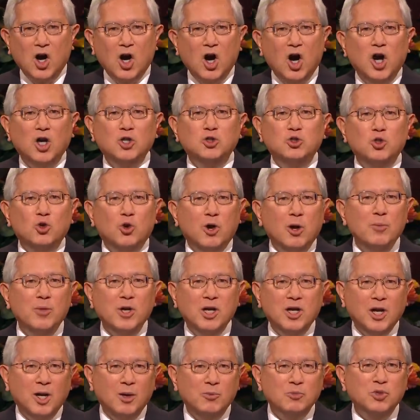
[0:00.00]
Our joy
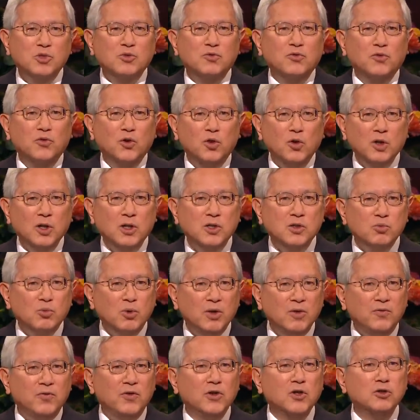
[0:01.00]
becomes full as
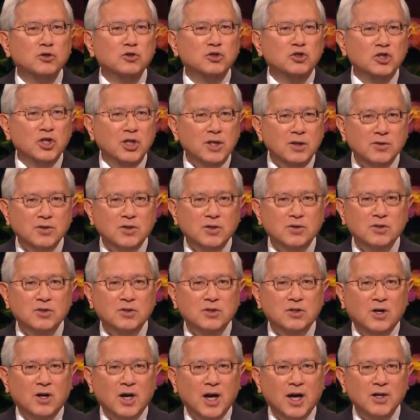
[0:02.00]
we feel Jesus
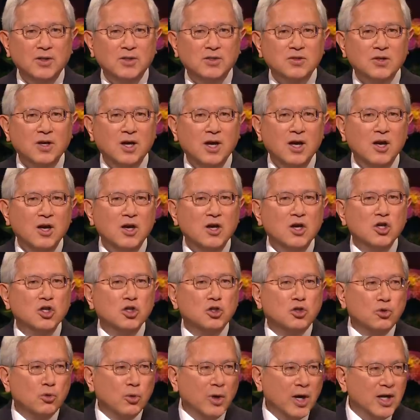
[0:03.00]
Christ,
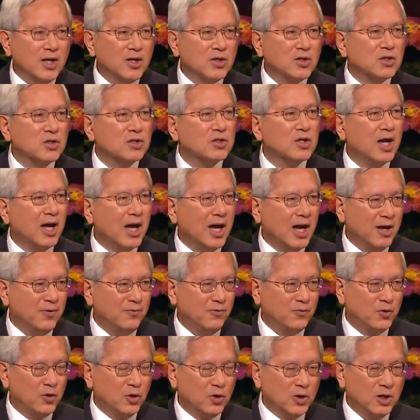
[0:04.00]
grace and
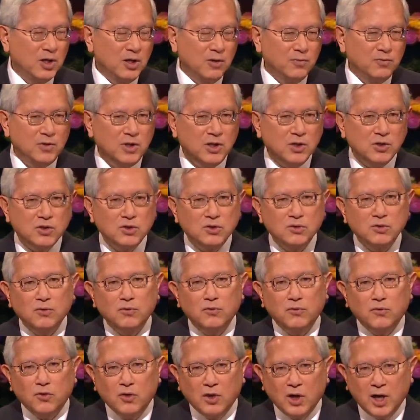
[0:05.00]
forgiveness
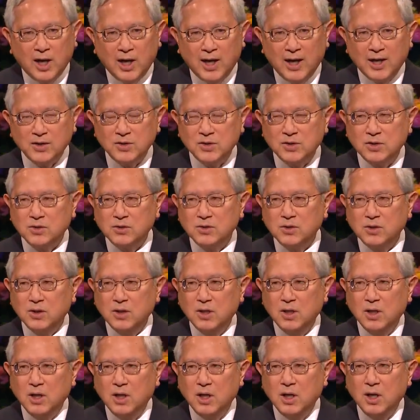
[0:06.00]
for us.
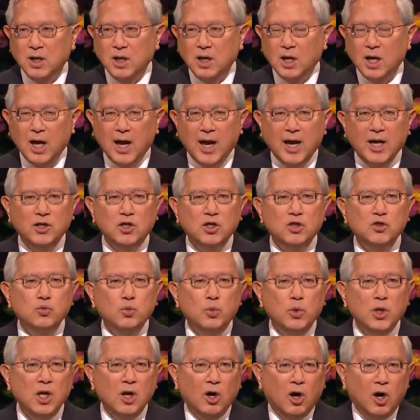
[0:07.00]
And as
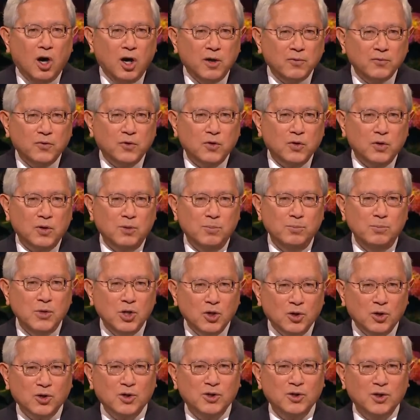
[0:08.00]
we offer the
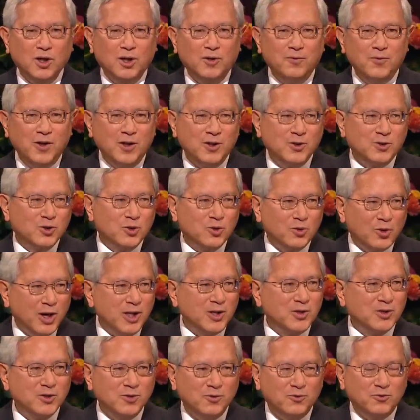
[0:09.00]
miracle of His
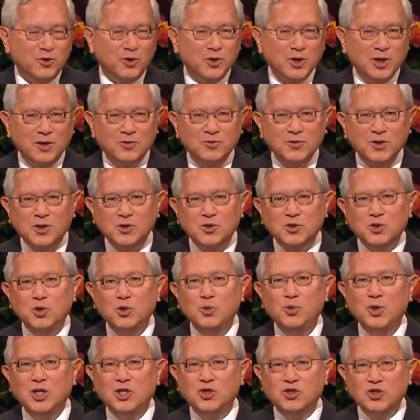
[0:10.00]
grace and forgiveness
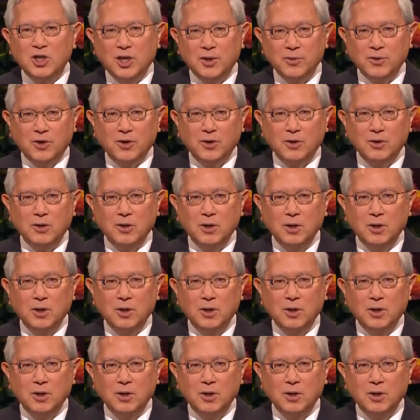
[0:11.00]
to each other,